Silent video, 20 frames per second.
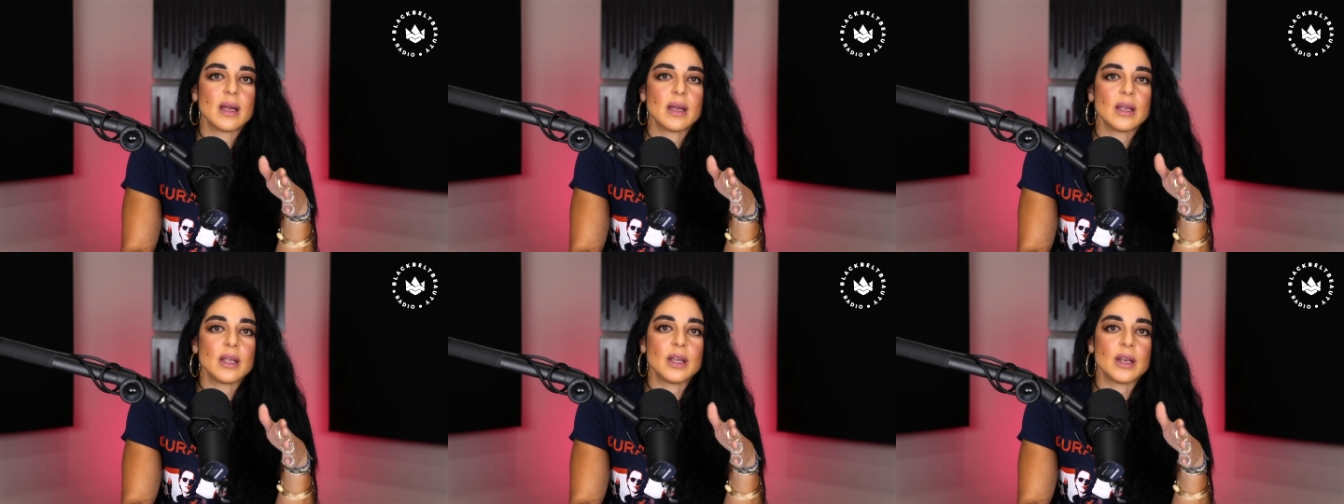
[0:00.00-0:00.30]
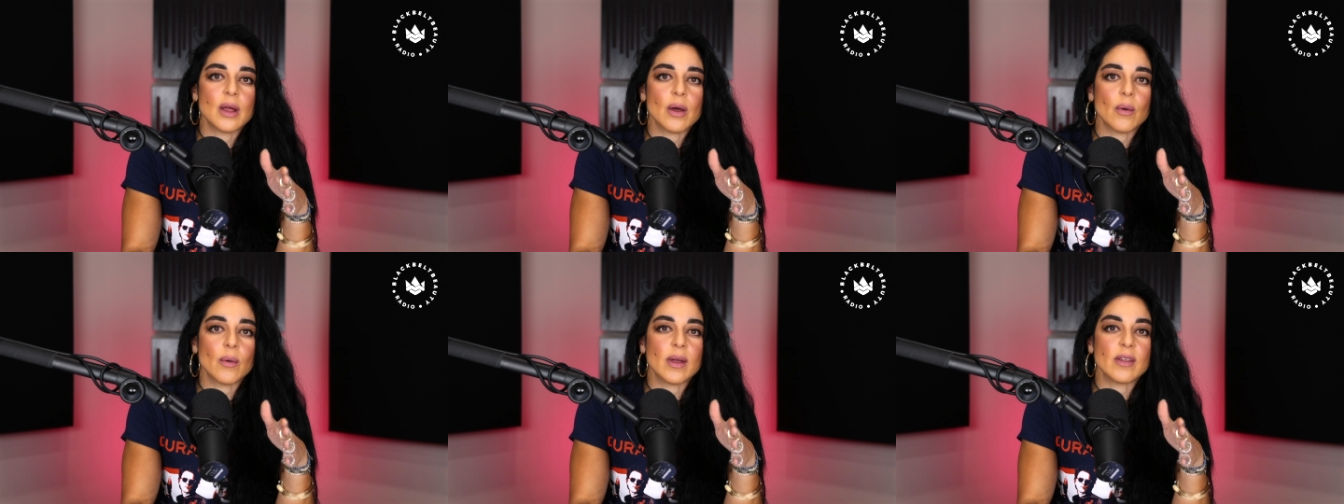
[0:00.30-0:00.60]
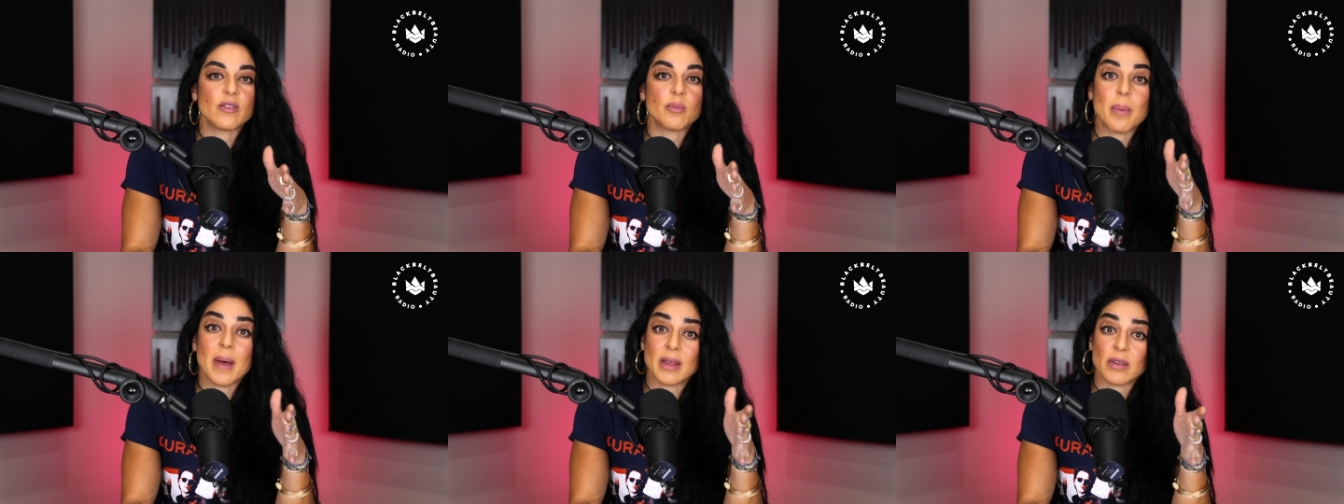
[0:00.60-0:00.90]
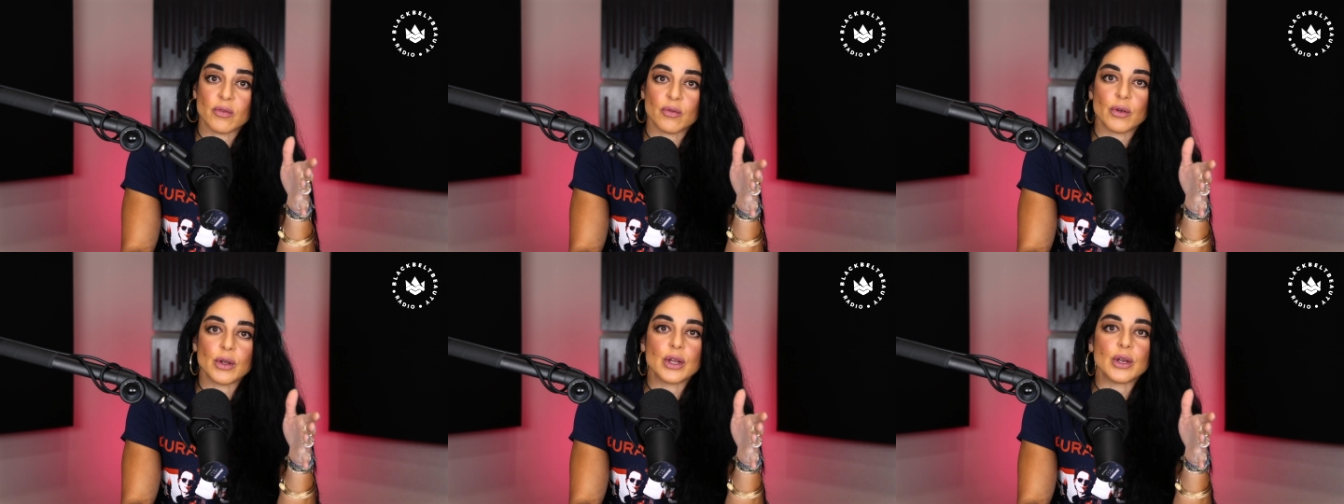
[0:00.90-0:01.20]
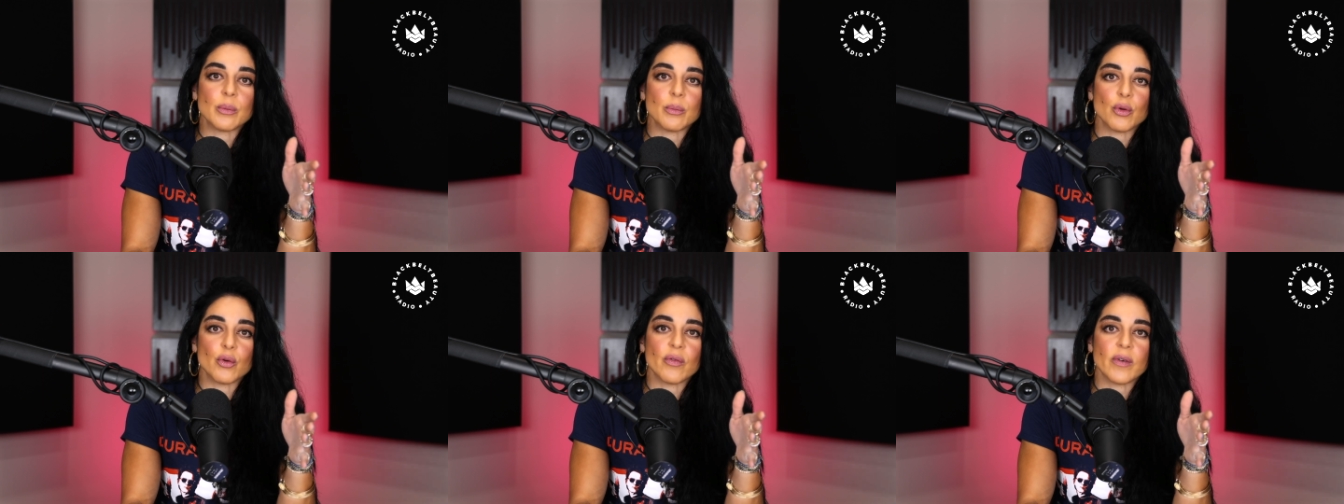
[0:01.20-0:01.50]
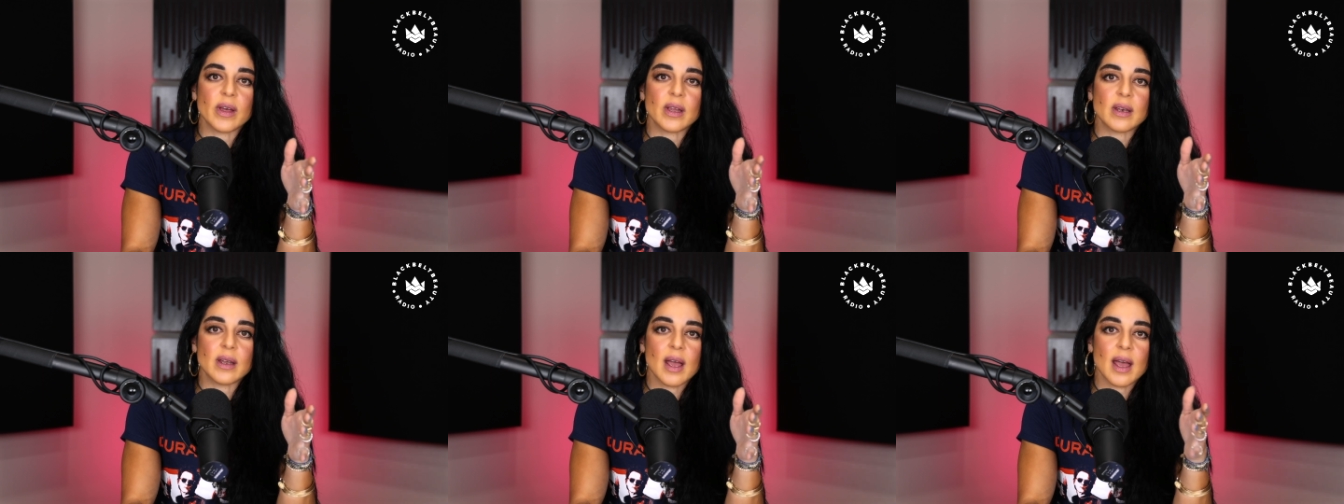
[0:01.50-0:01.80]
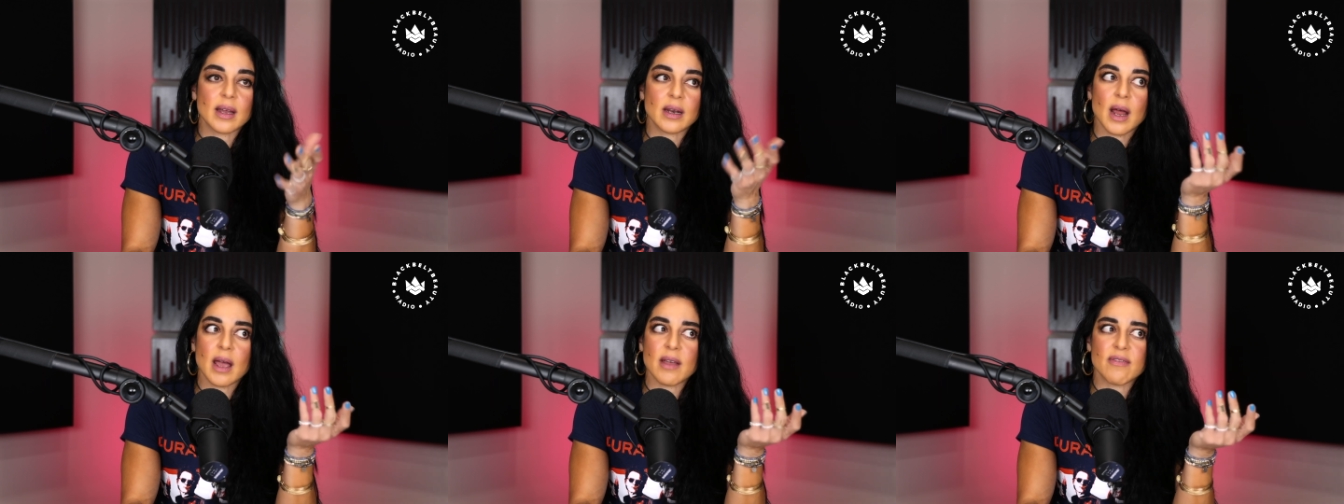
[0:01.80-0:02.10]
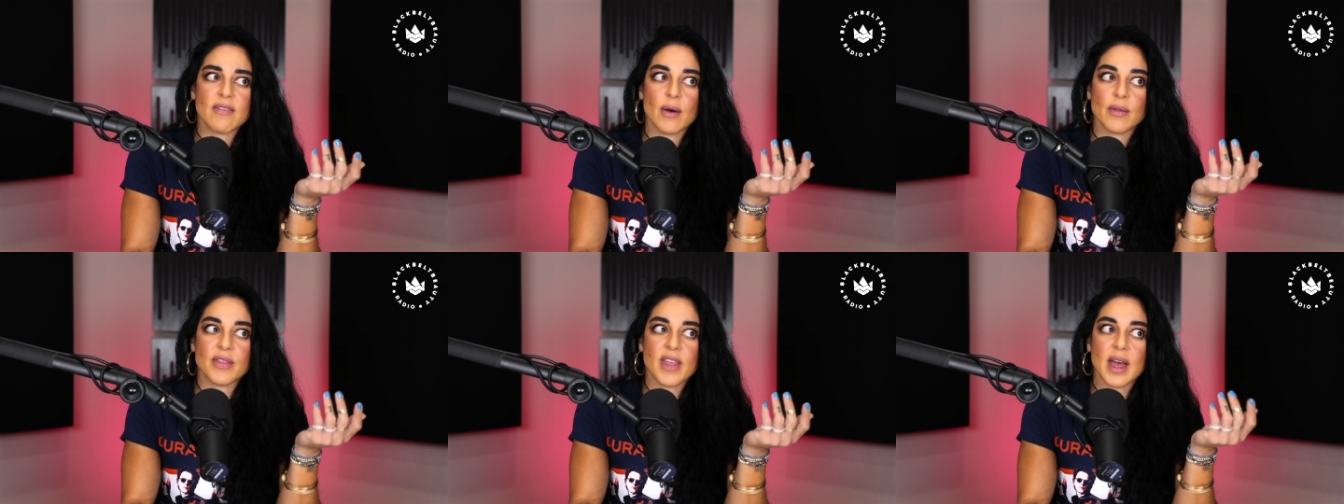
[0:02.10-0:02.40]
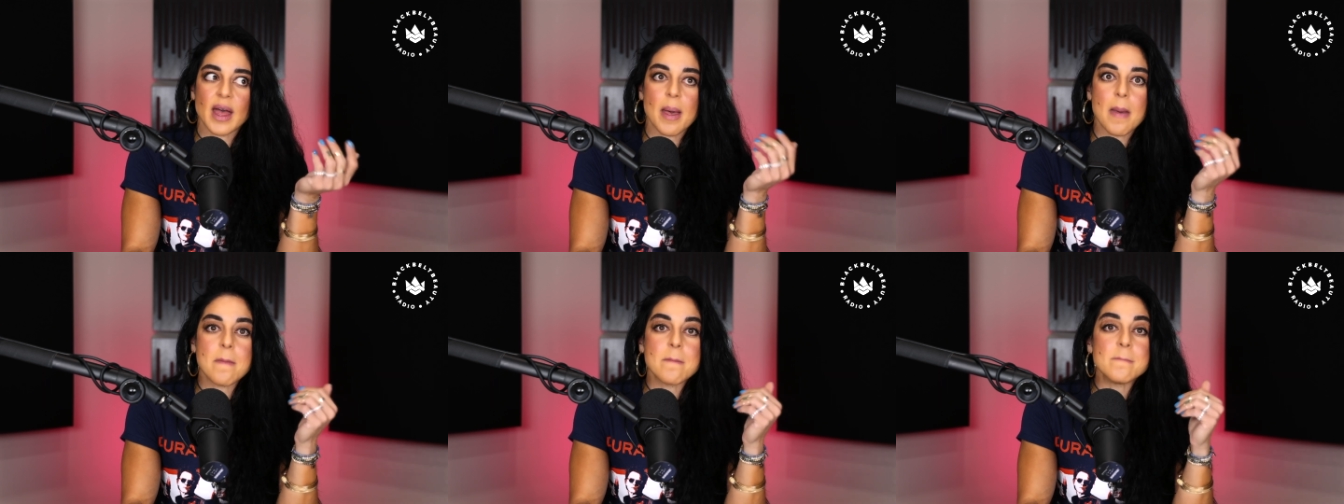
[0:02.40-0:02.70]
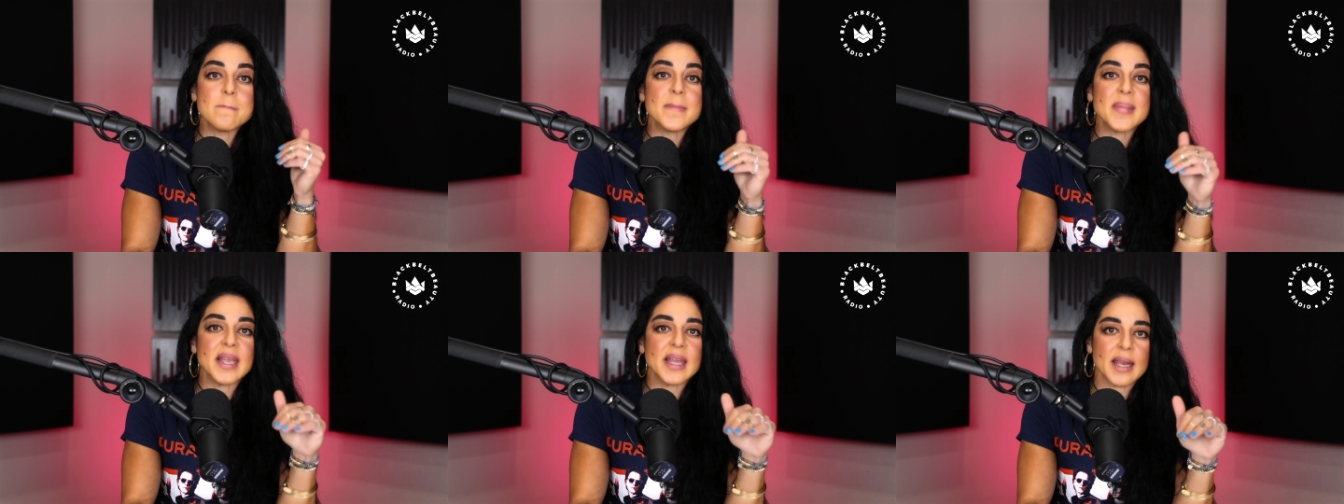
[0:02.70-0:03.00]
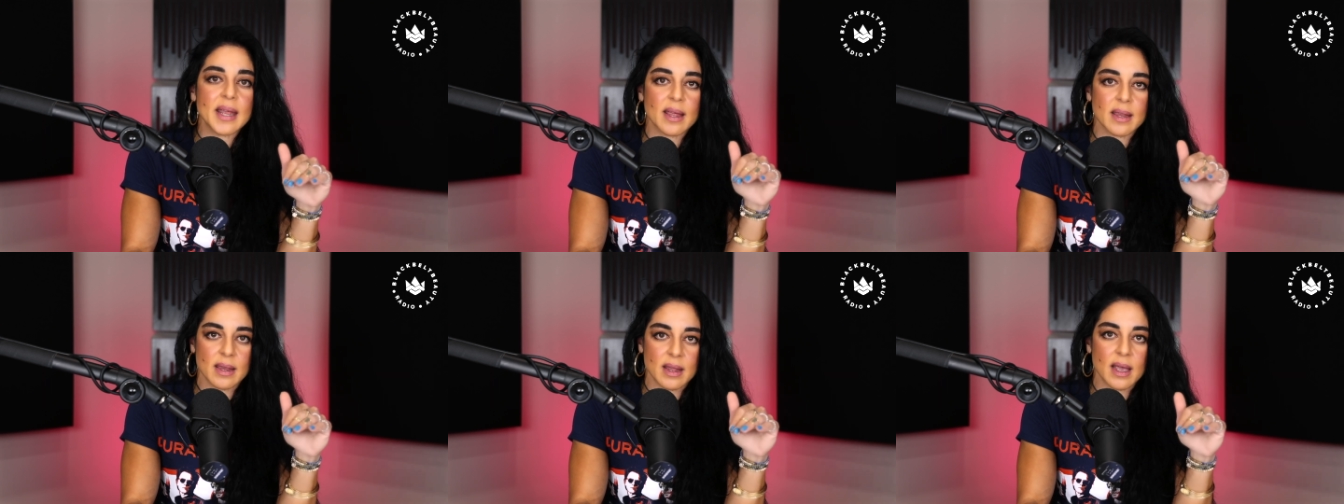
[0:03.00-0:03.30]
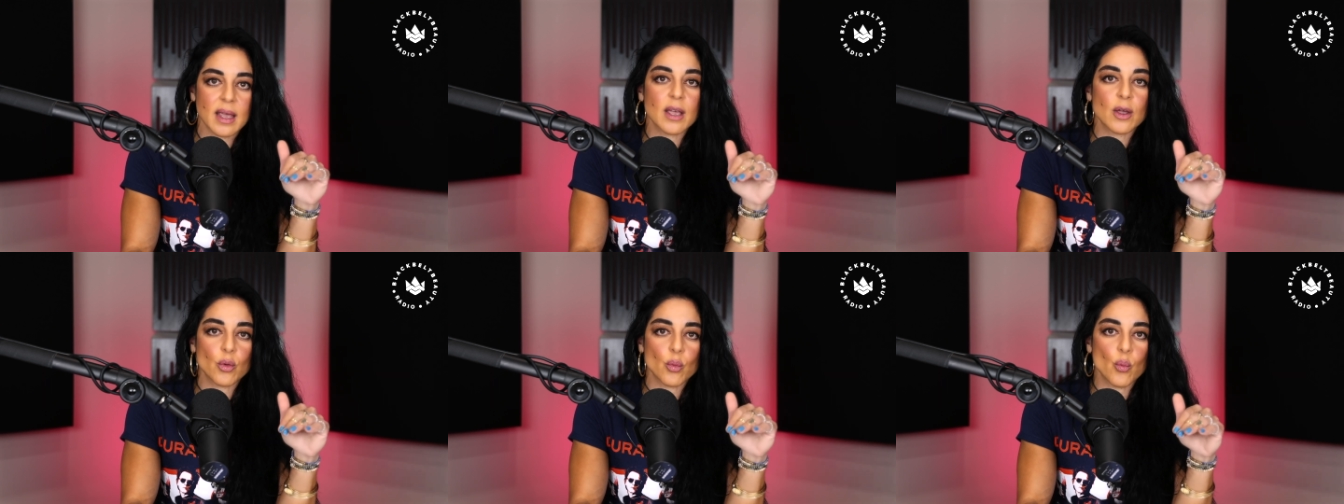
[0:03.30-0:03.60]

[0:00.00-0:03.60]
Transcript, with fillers: you know is best for you to move in and i felt that immediately